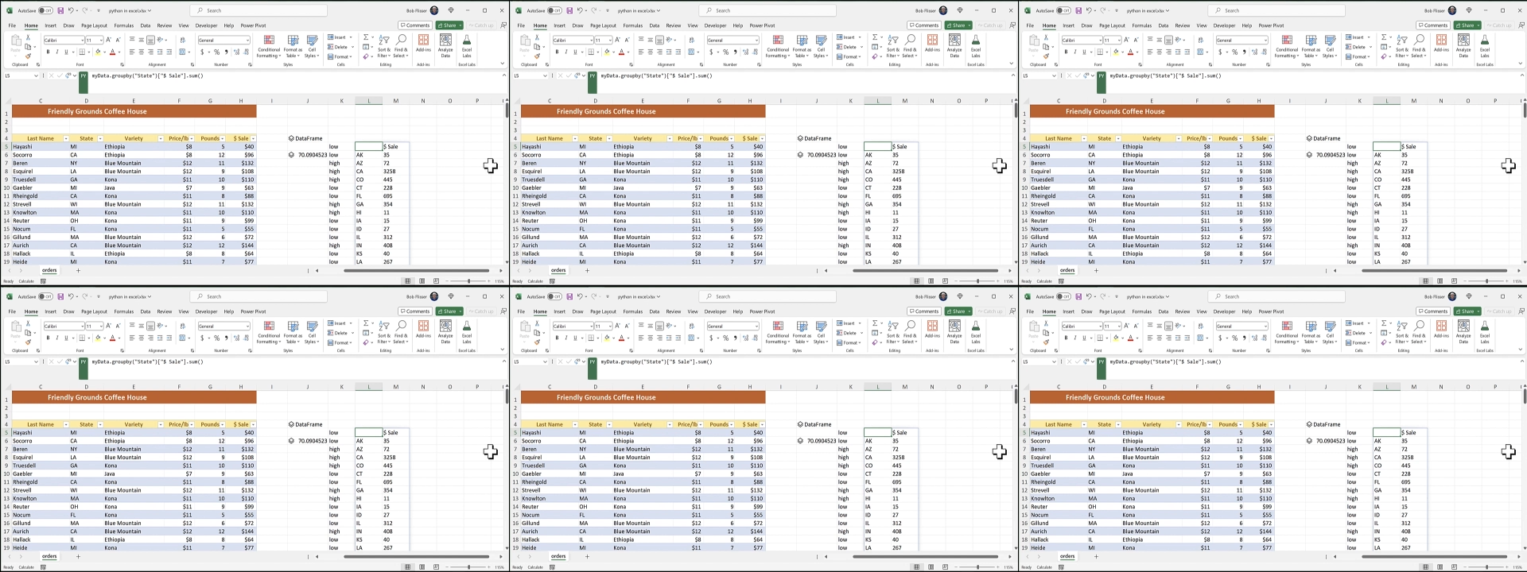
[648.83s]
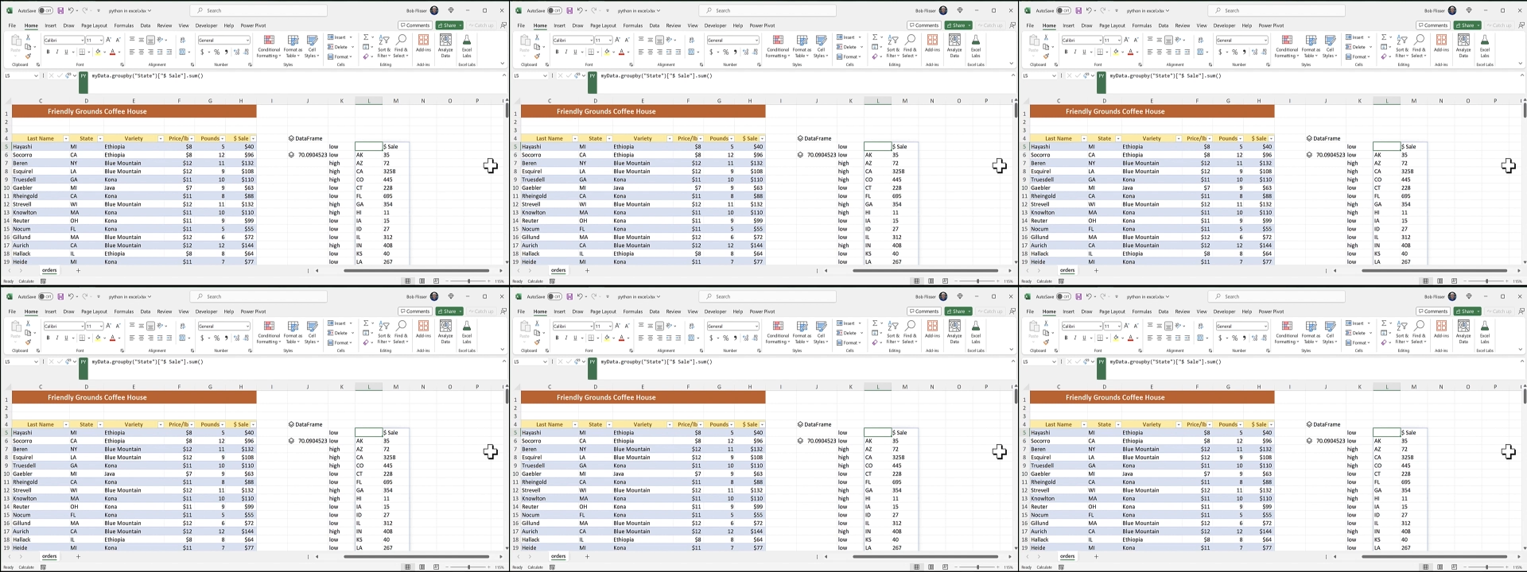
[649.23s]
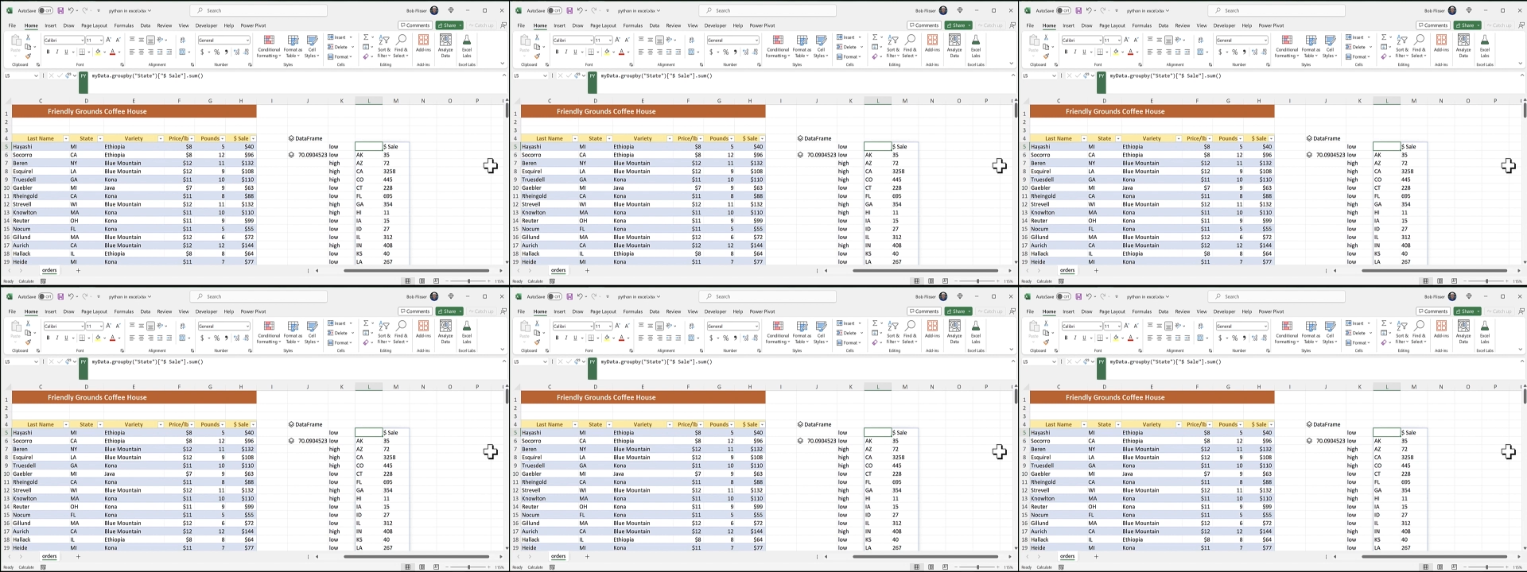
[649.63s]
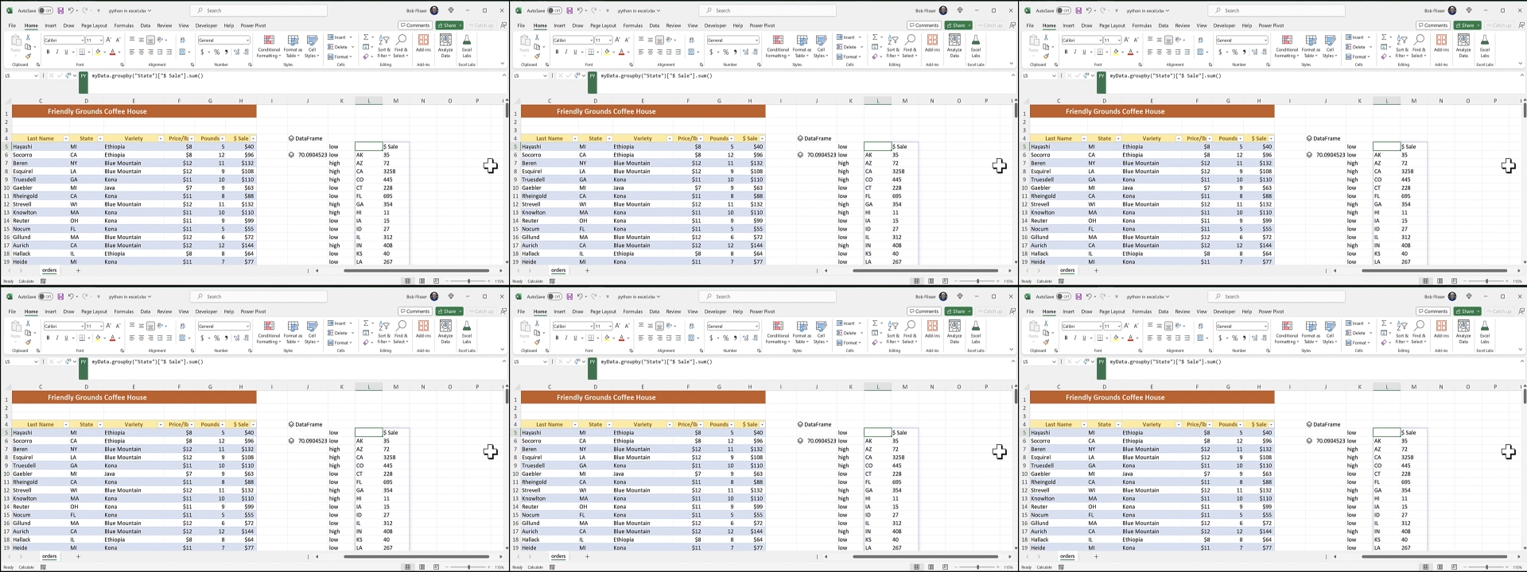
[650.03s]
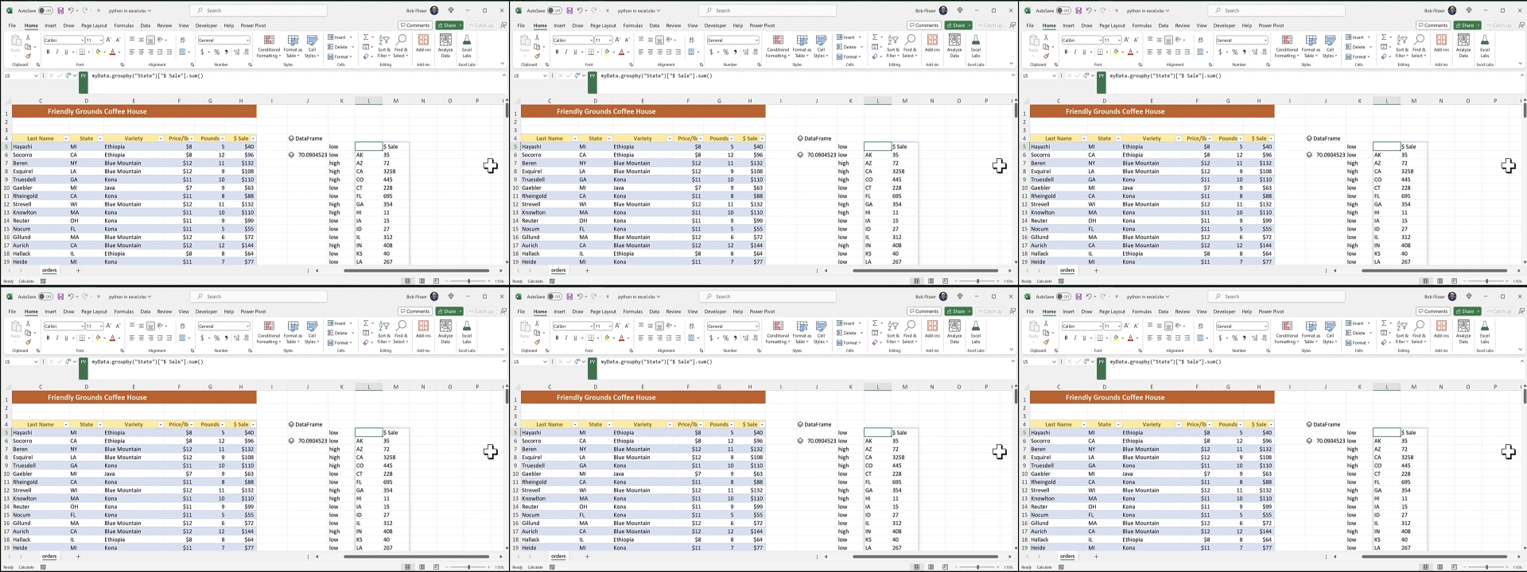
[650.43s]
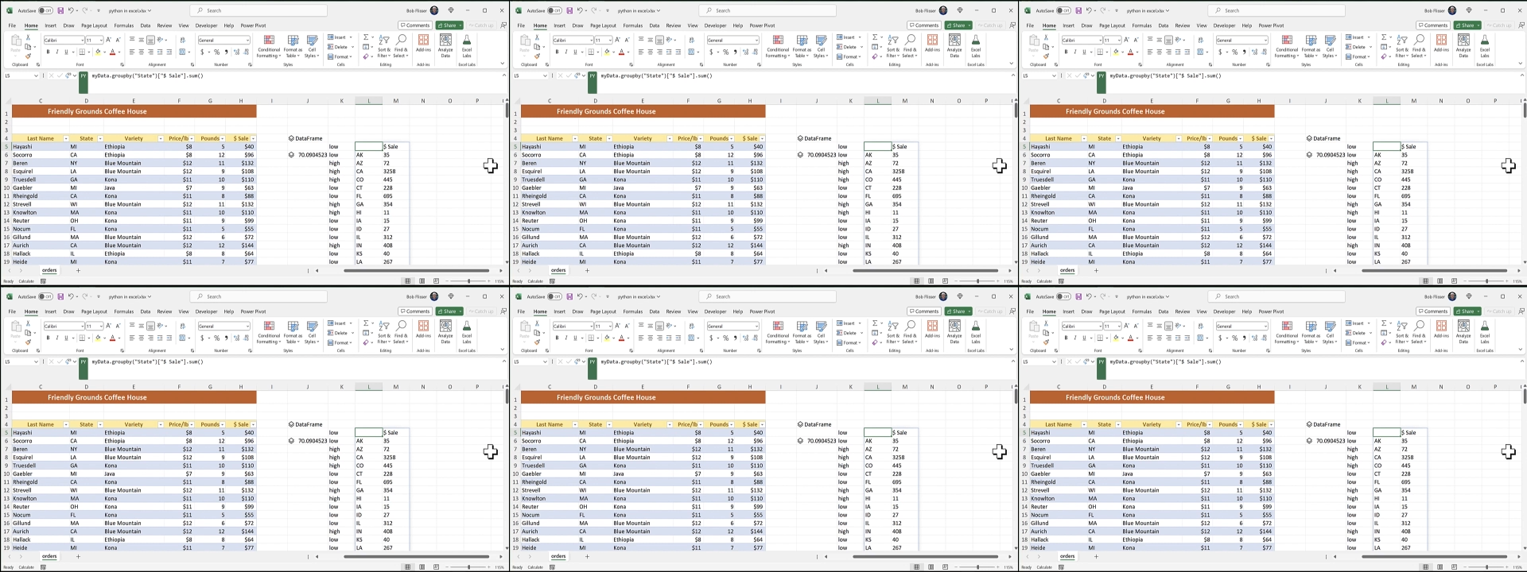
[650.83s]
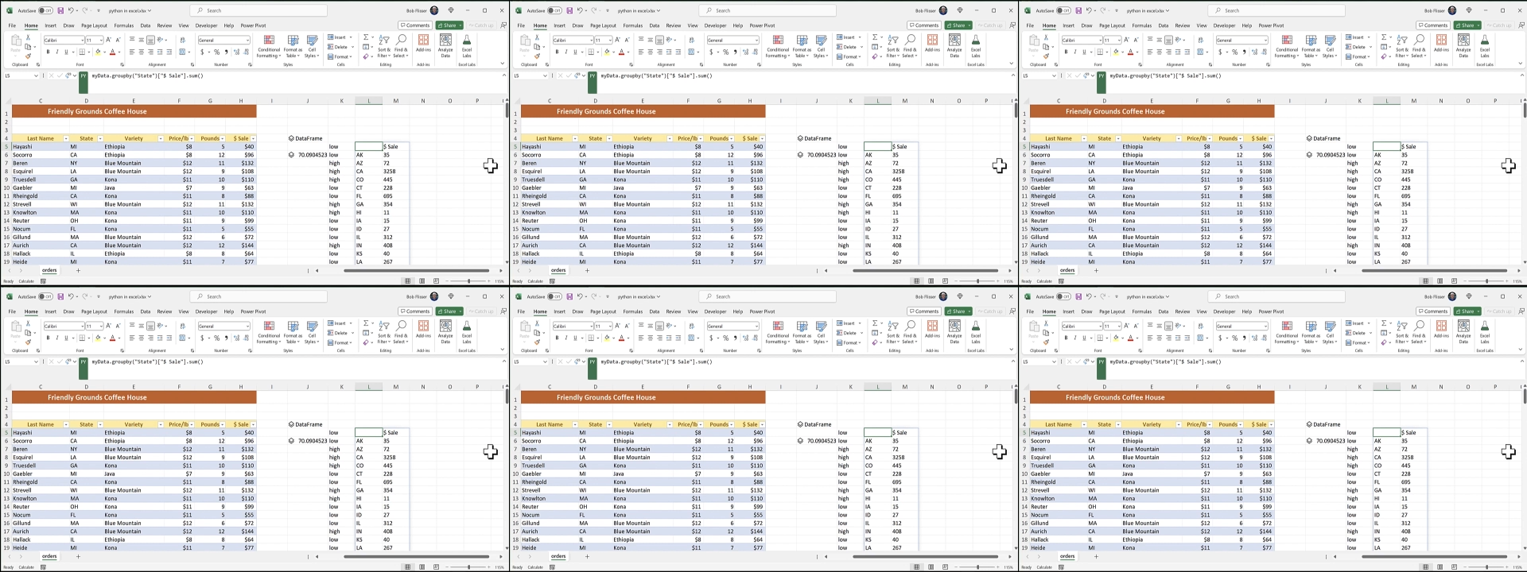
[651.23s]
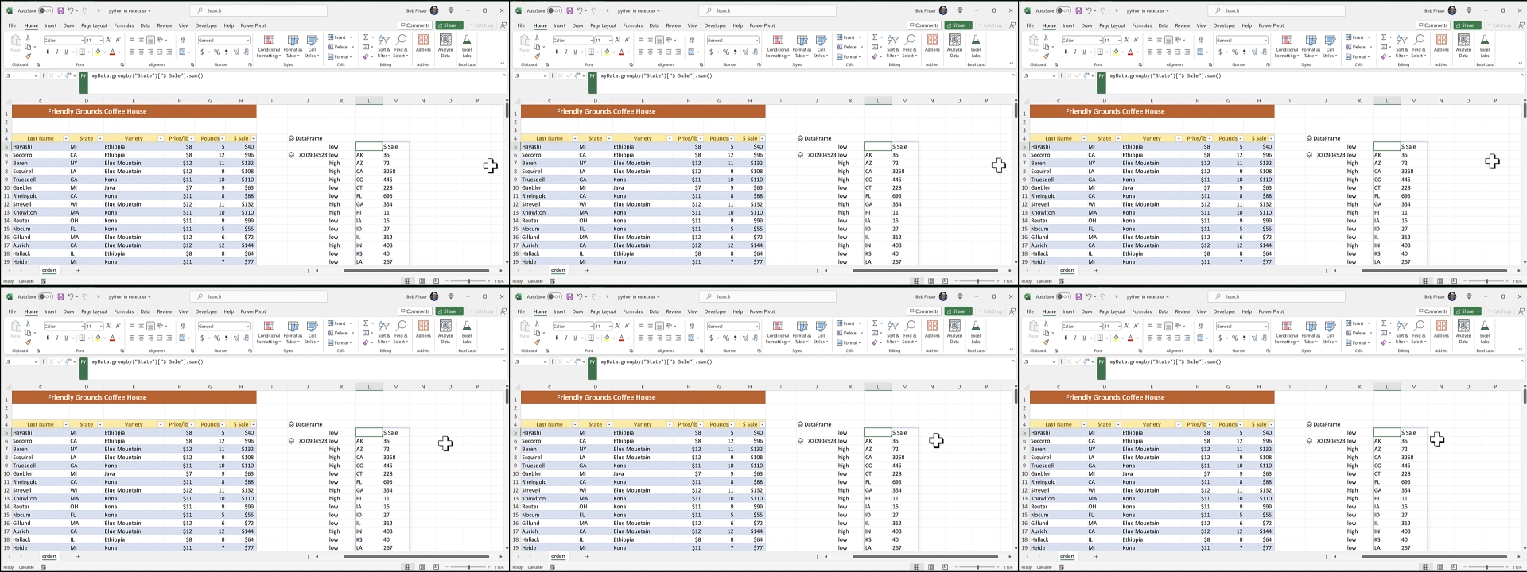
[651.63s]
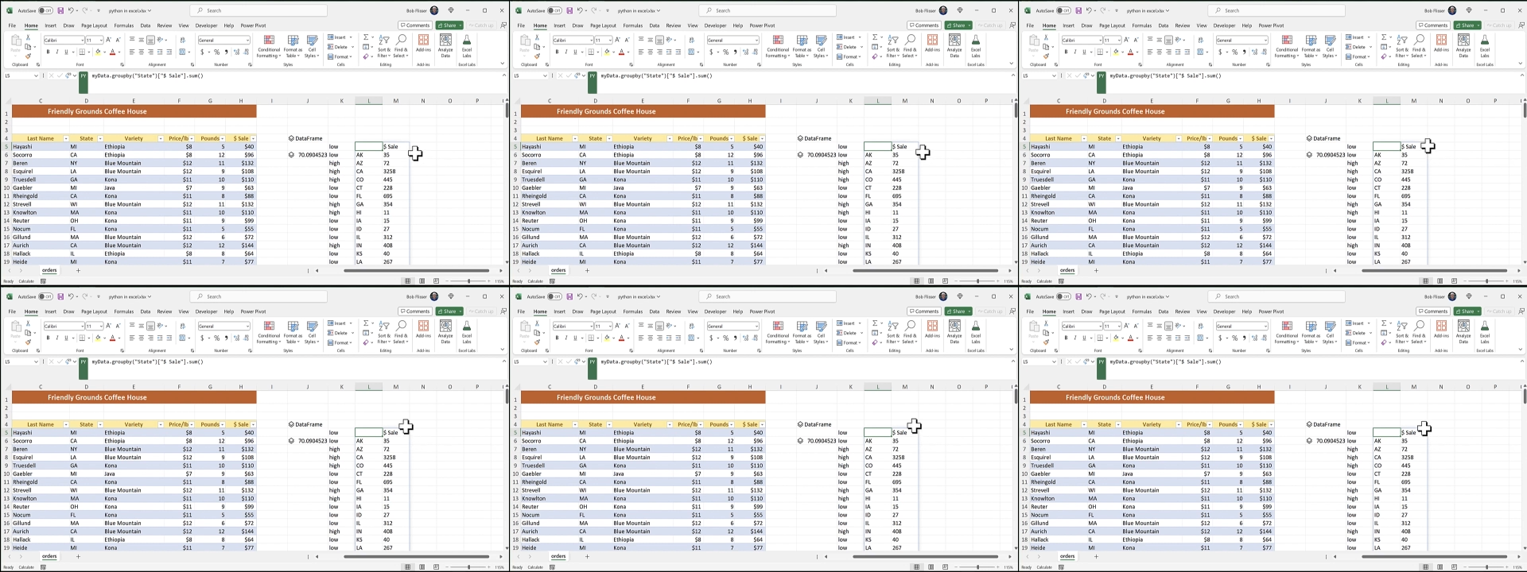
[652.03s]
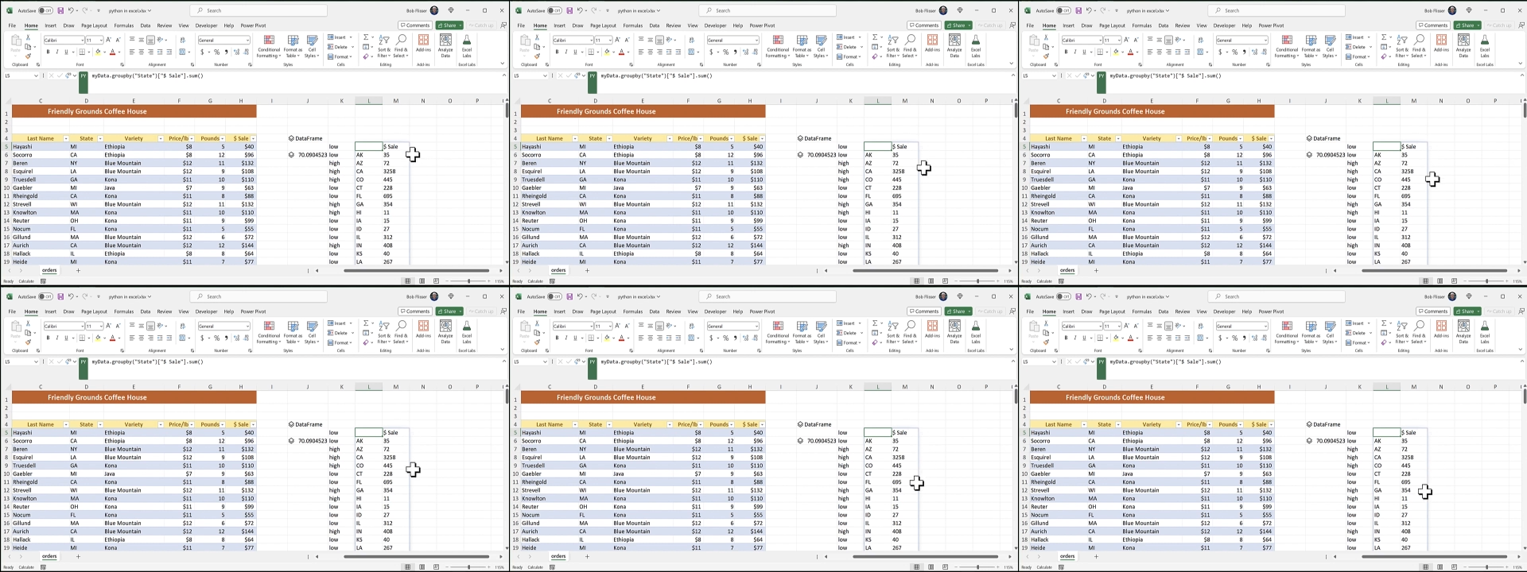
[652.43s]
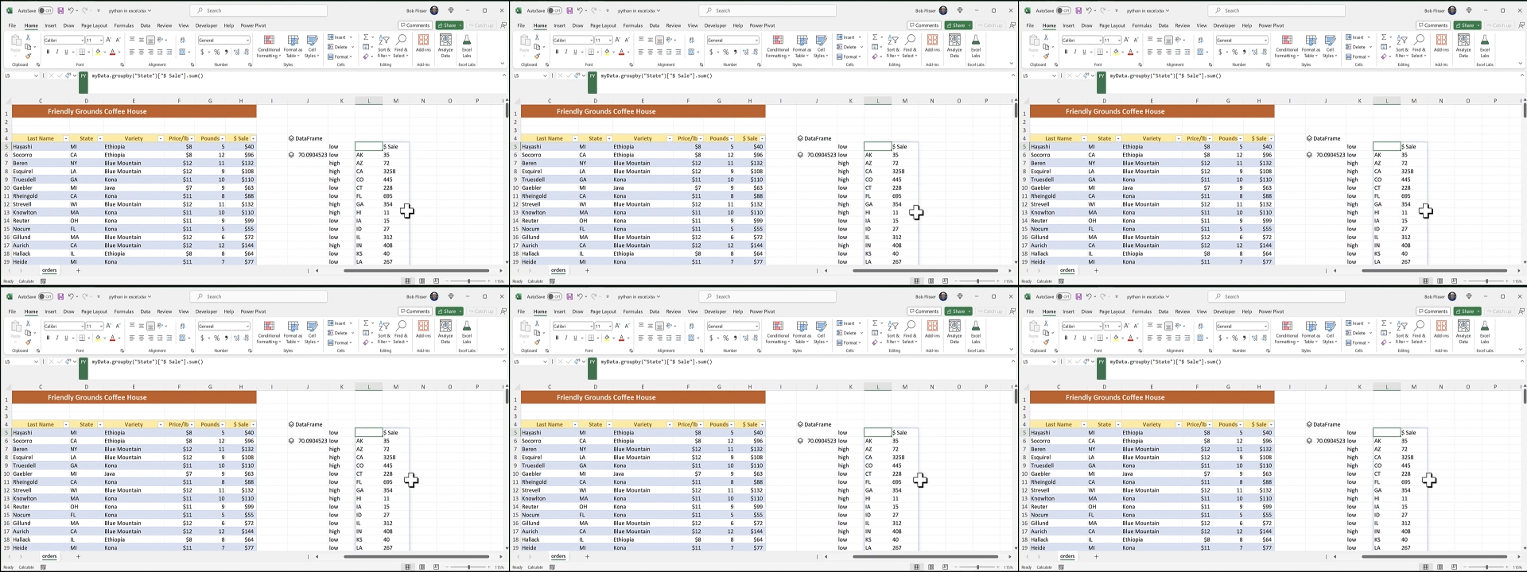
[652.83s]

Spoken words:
(no speaker visible)